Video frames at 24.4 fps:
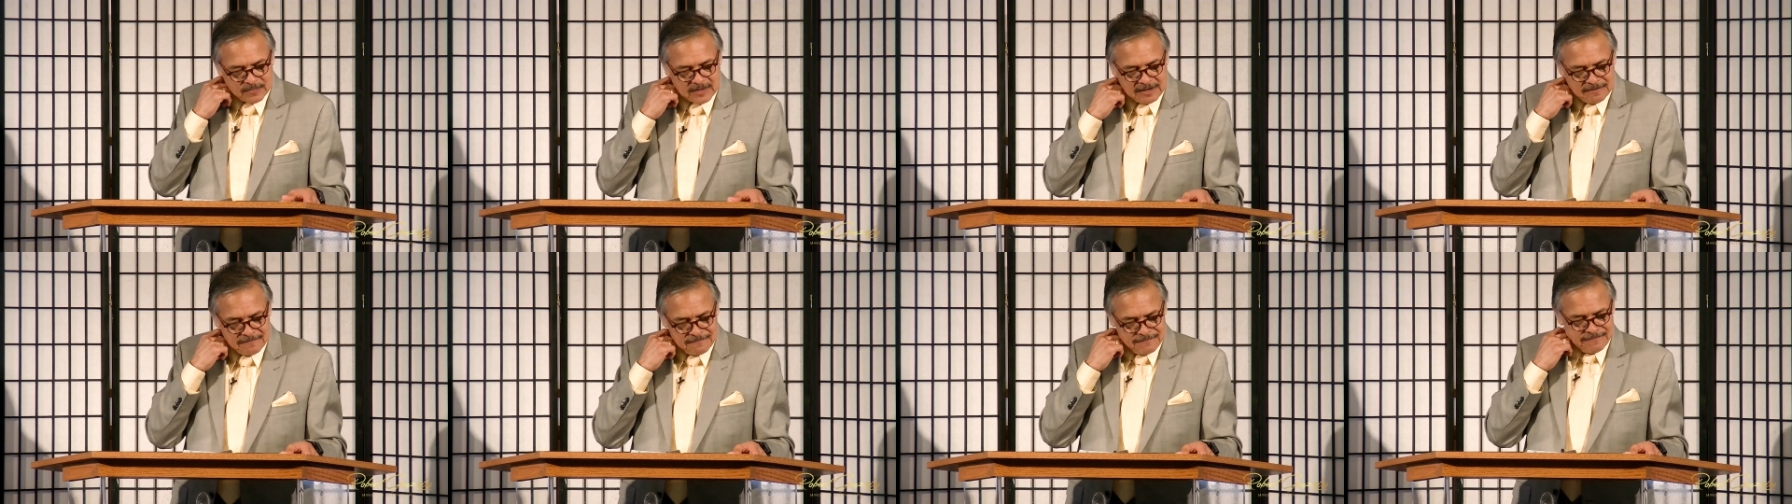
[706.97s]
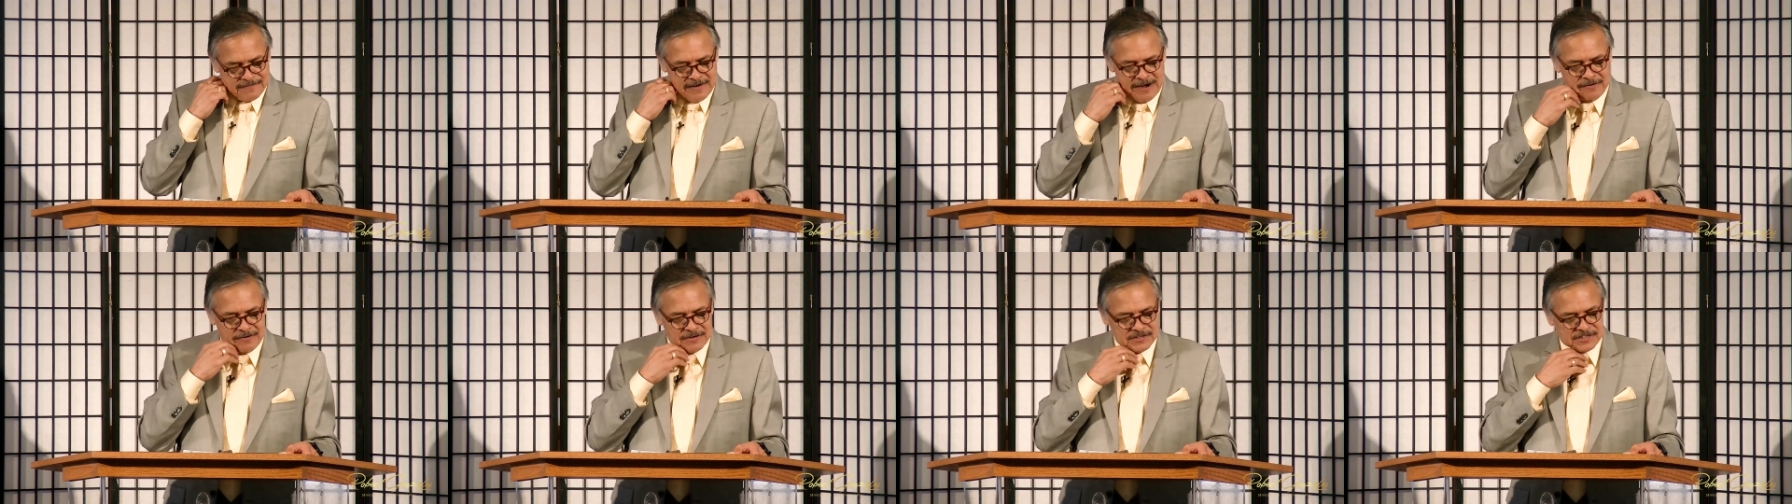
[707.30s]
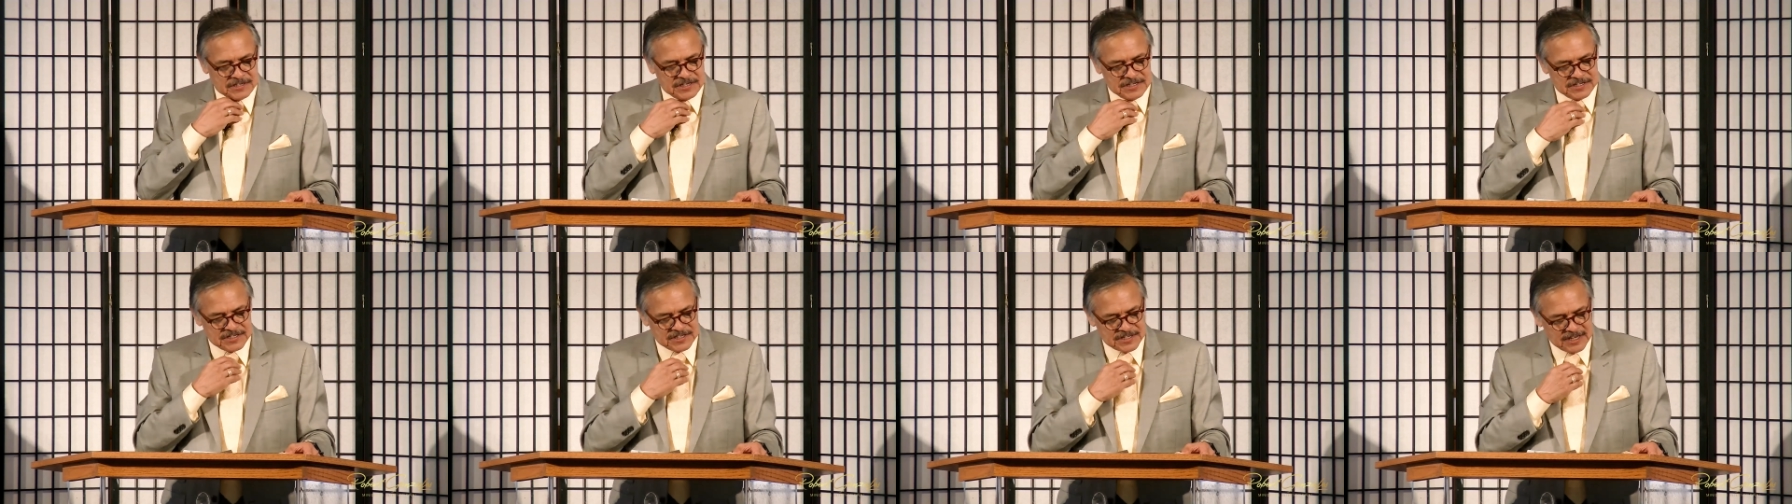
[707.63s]
and
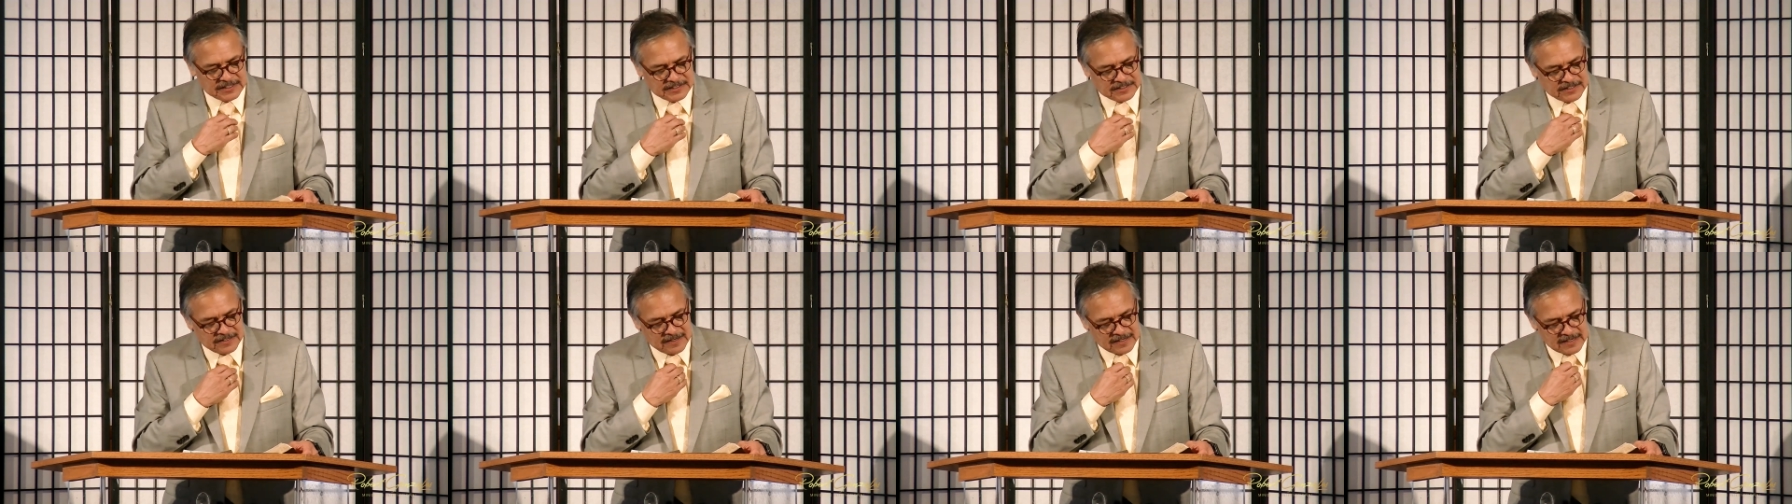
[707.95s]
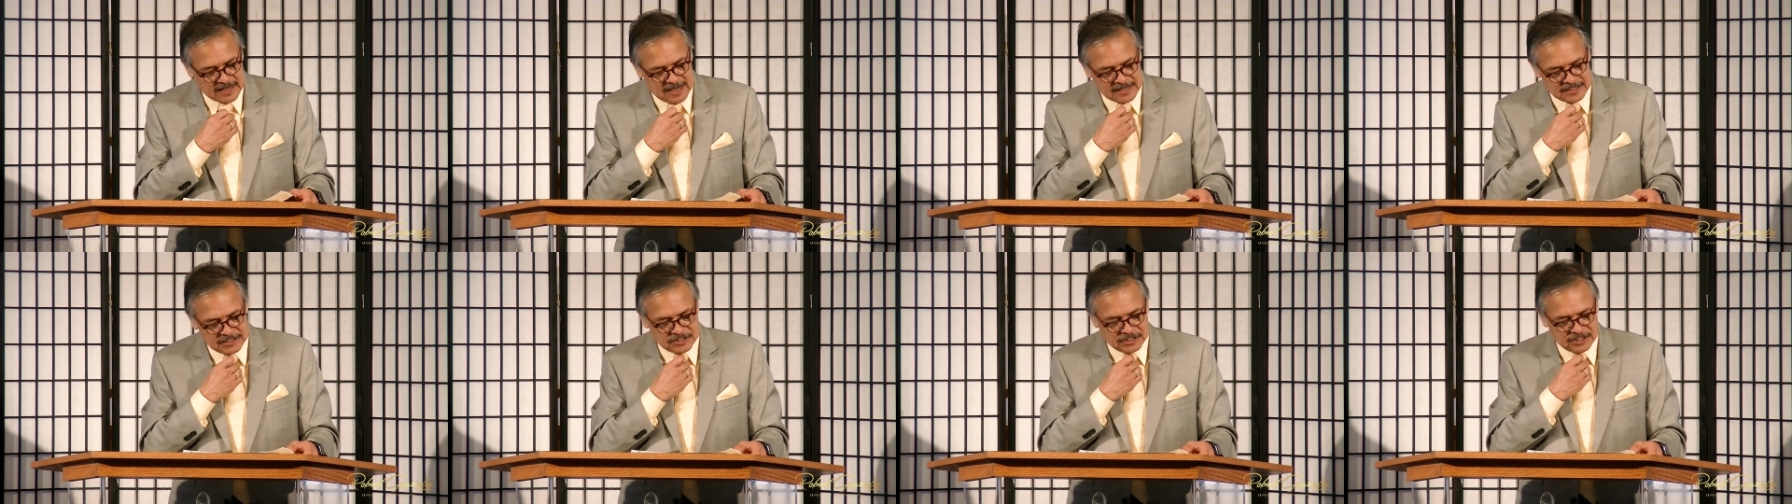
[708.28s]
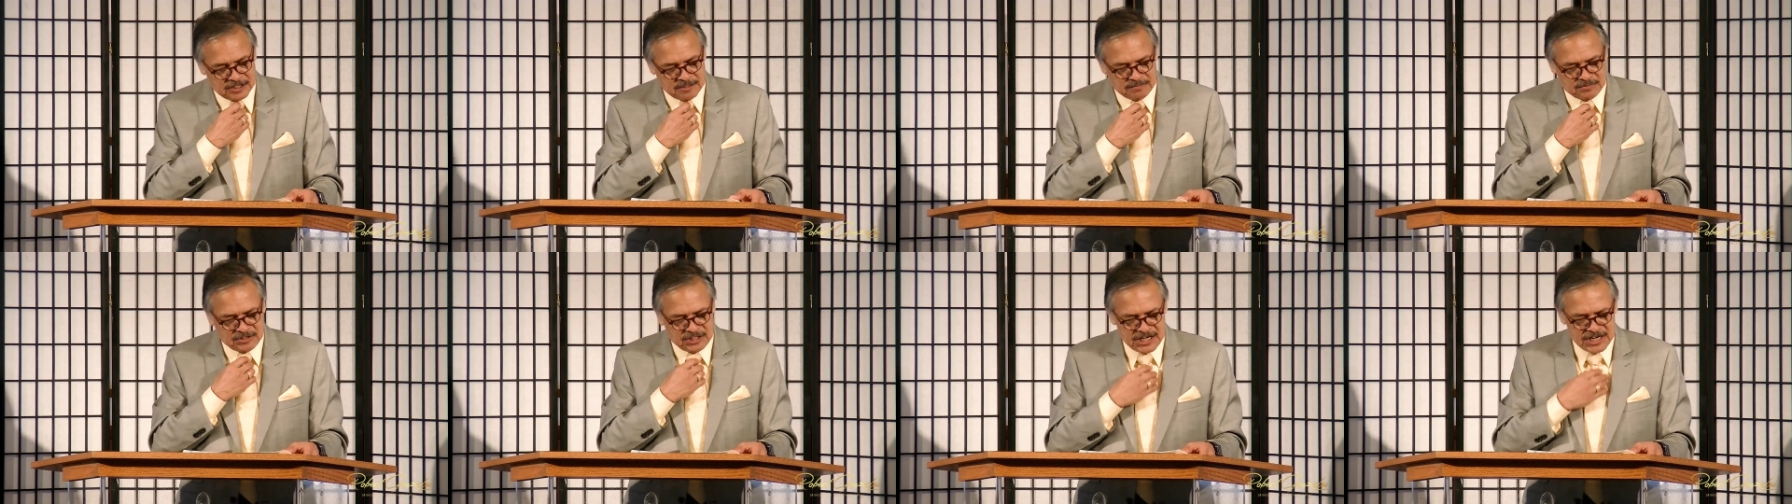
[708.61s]
Pharisees said unto
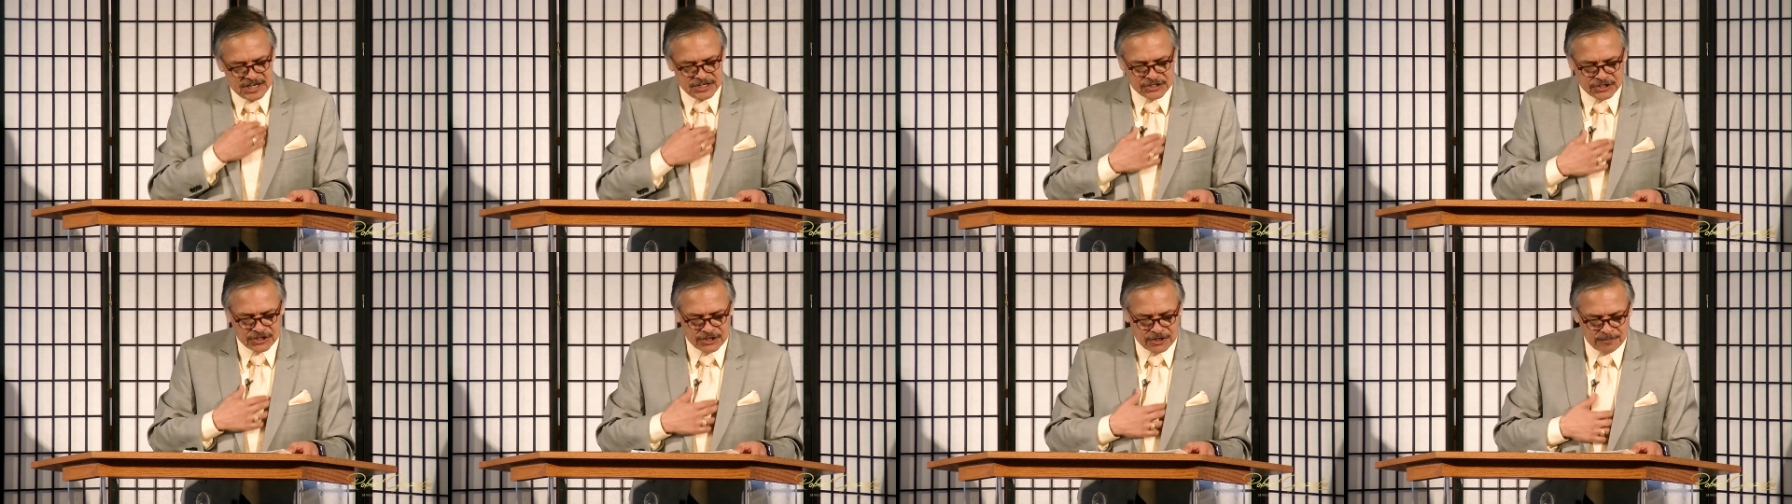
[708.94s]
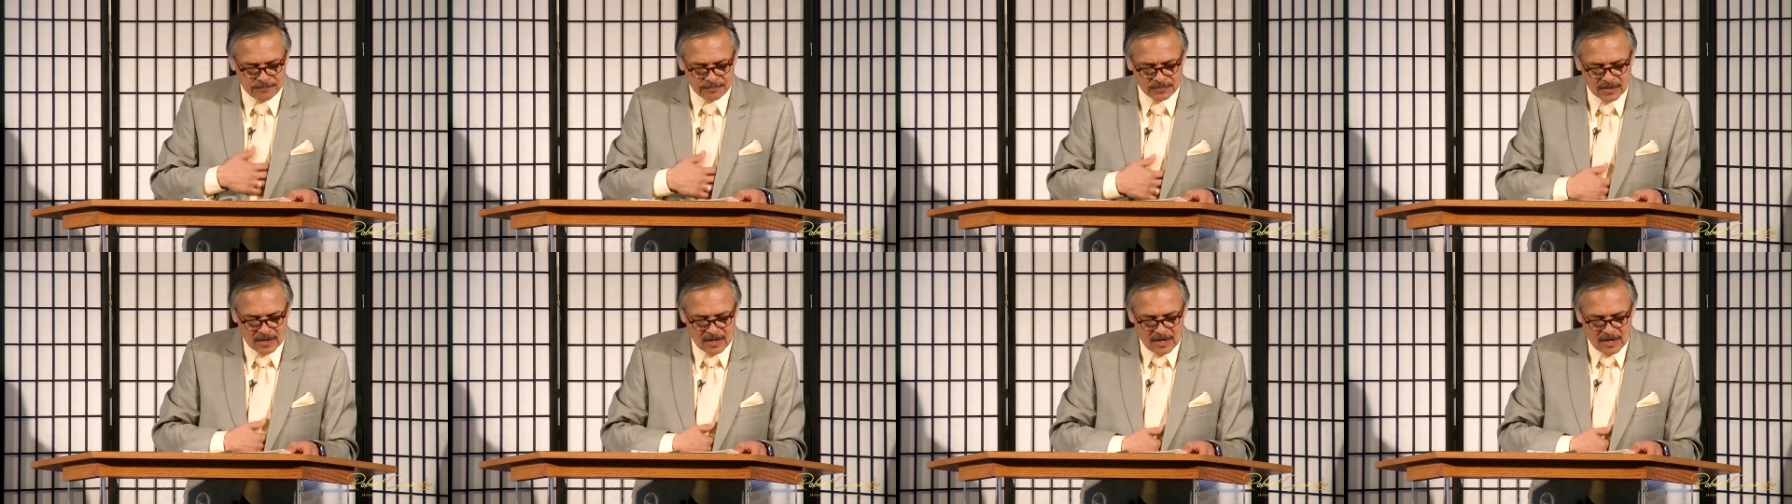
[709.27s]
him, Teacher,